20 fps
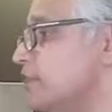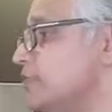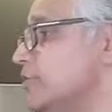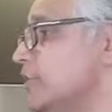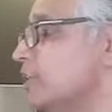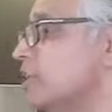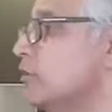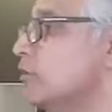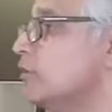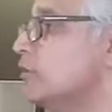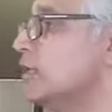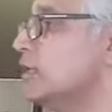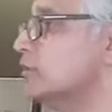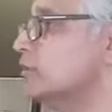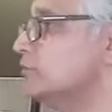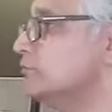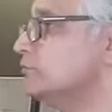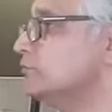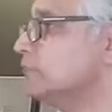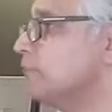chakki gold atta.
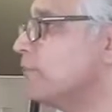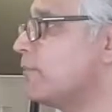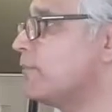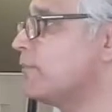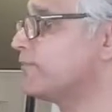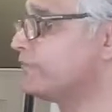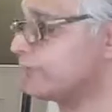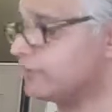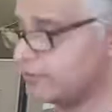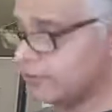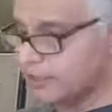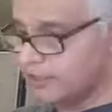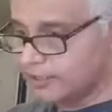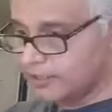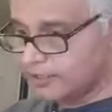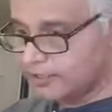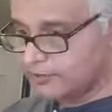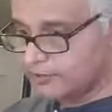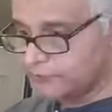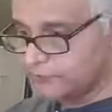
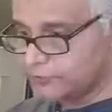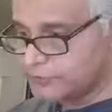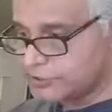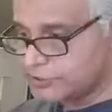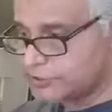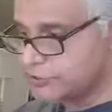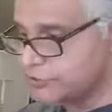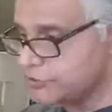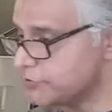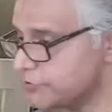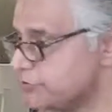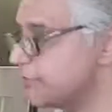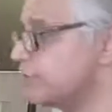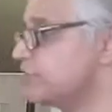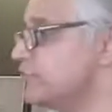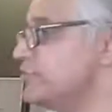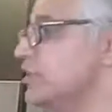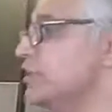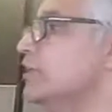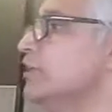If you wish to use just
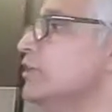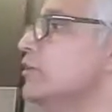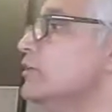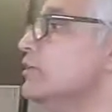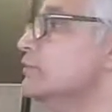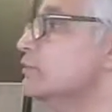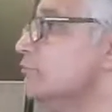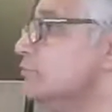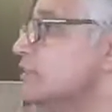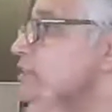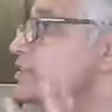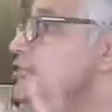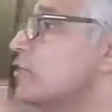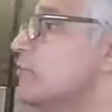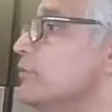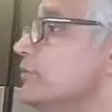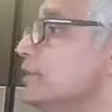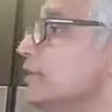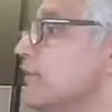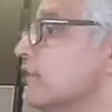chakki gold, please go
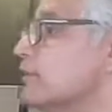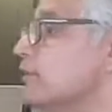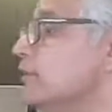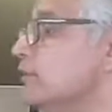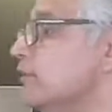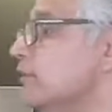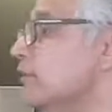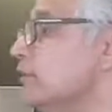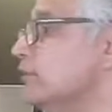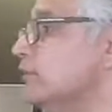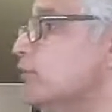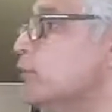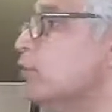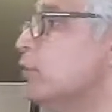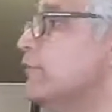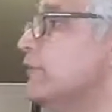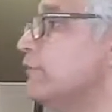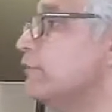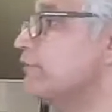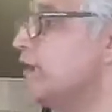with that. The whole
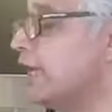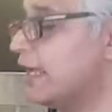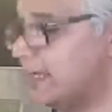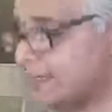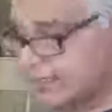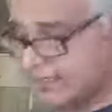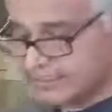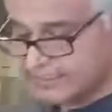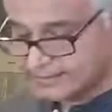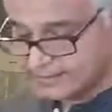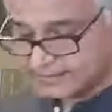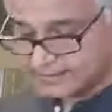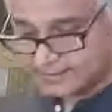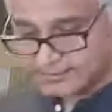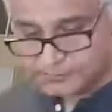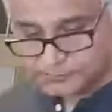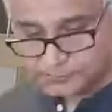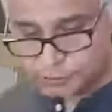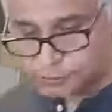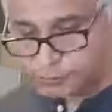wheat flour is
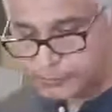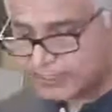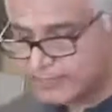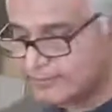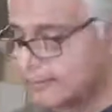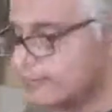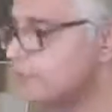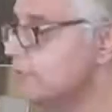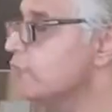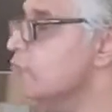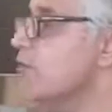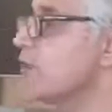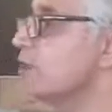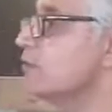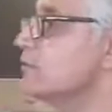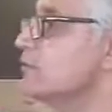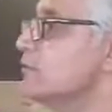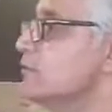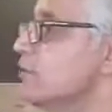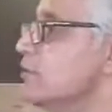super healthy,
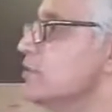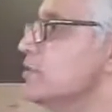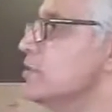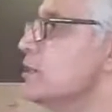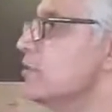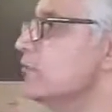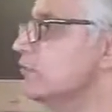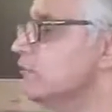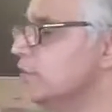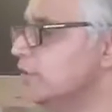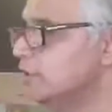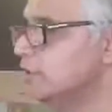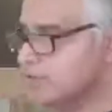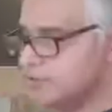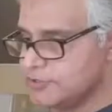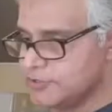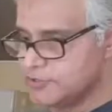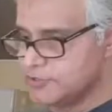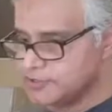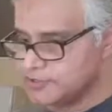great stuff
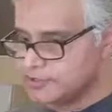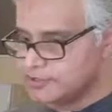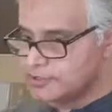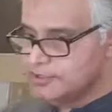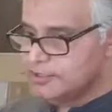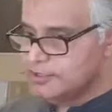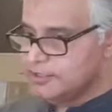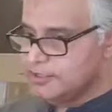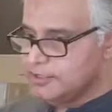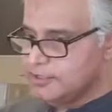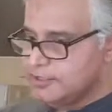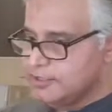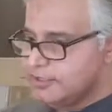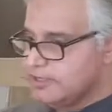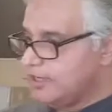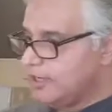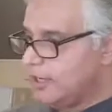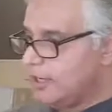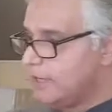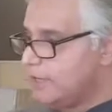to use.
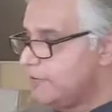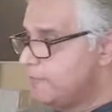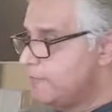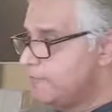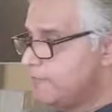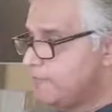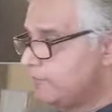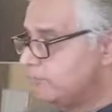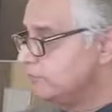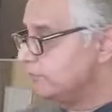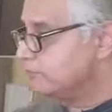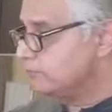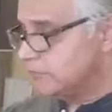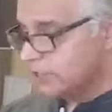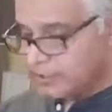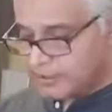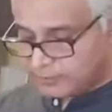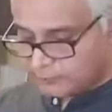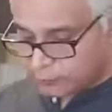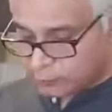
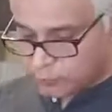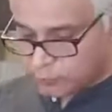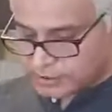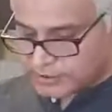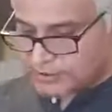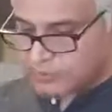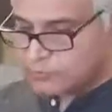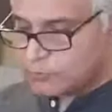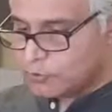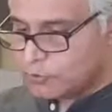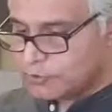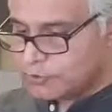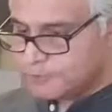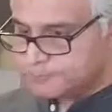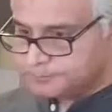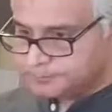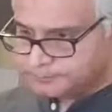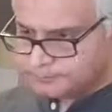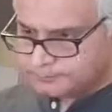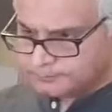But if you wanted more
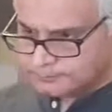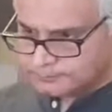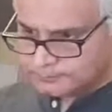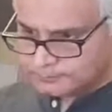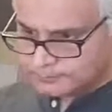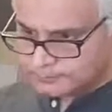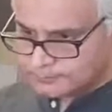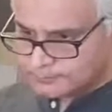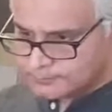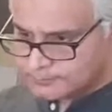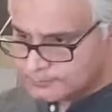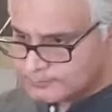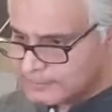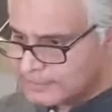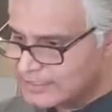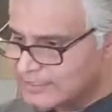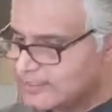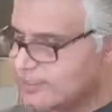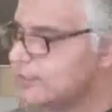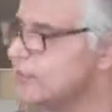
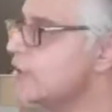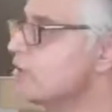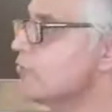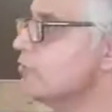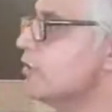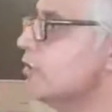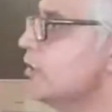rounded